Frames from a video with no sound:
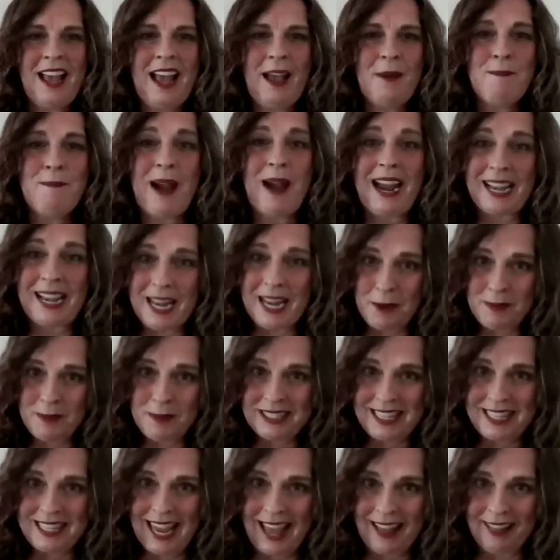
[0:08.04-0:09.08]
My name
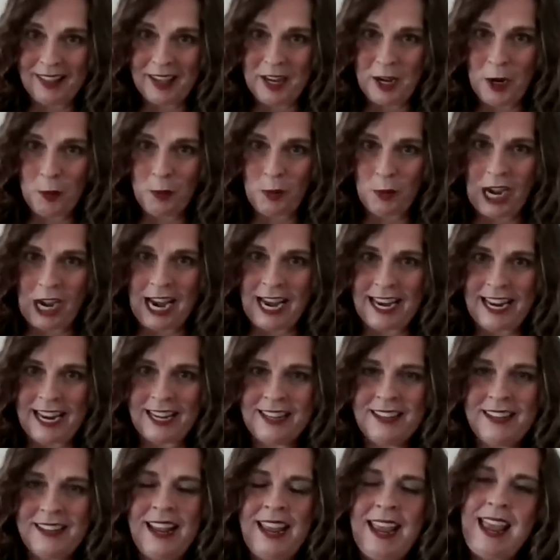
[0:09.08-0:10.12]
is Kelly
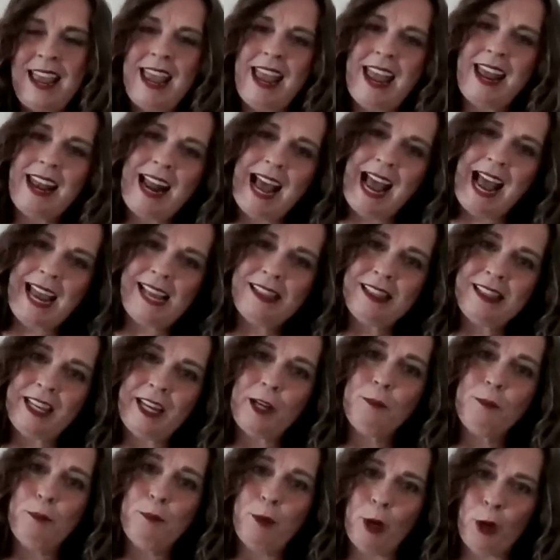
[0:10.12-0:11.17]
O'Brien, and I
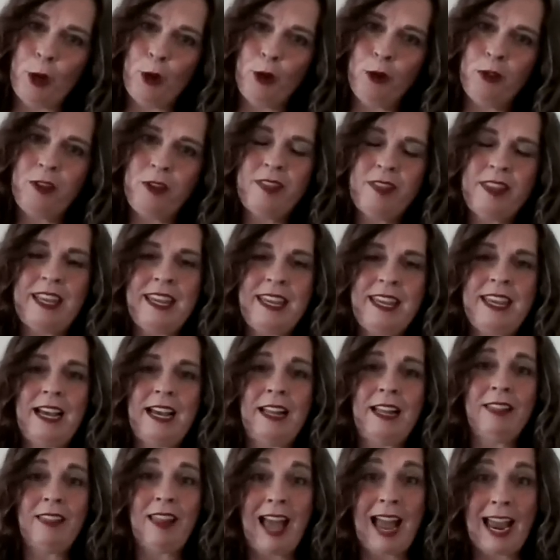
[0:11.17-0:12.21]
lead both the
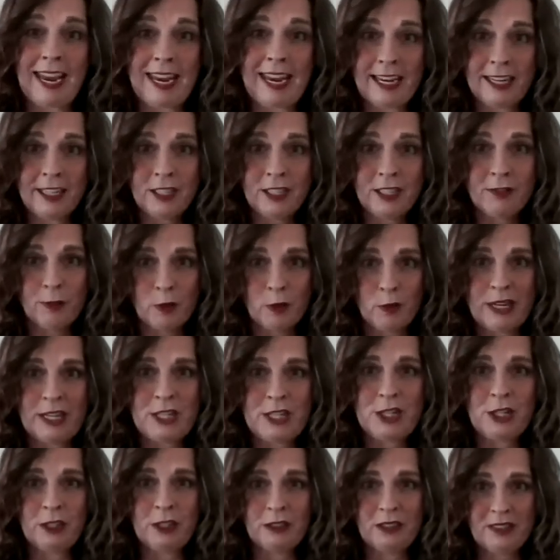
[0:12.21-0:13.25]
Alliance for
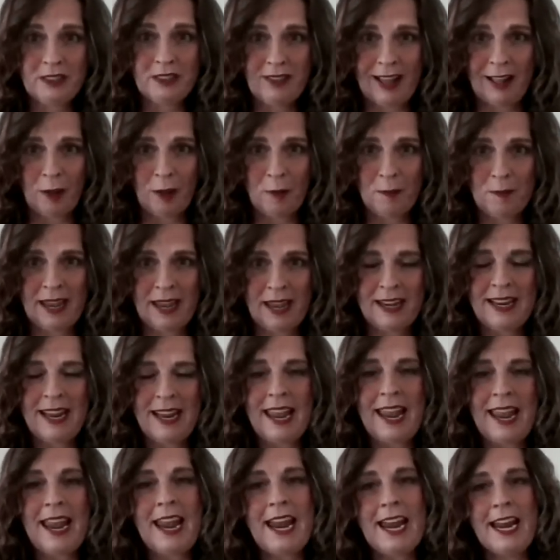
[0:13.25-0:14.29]
Regional Development
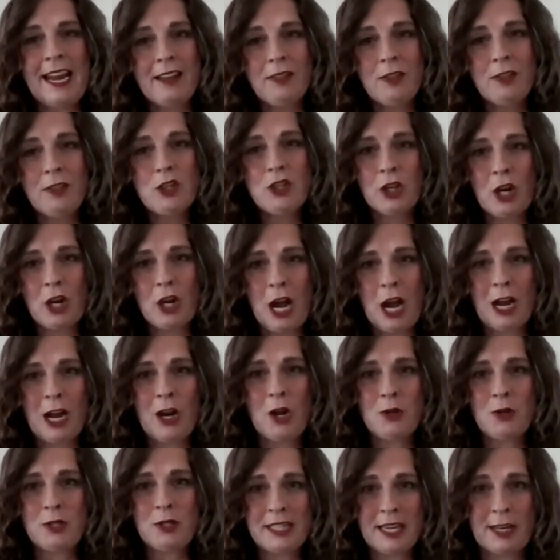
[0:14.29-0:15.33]
and the
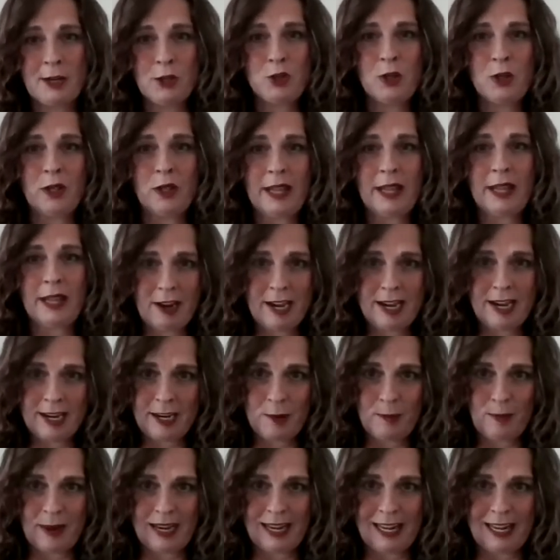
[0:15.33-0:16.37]
Chicago Central Area
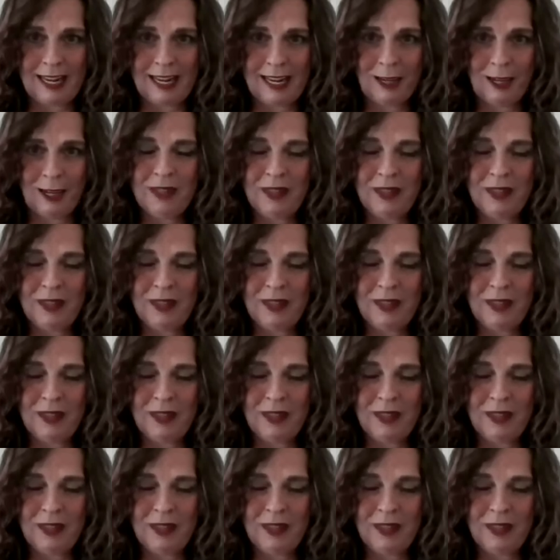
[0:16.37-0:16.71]
Committee.